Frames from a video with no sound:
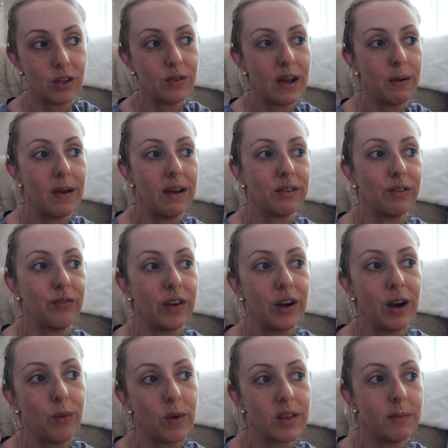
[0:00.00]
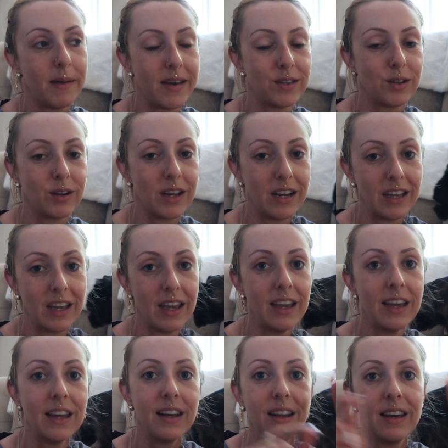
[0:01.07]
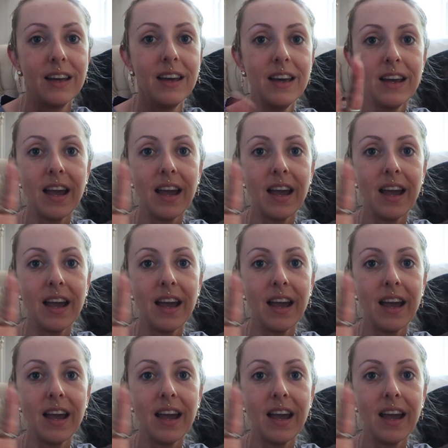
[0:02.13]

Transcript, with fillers: So now we have to figure out where the mice are getting in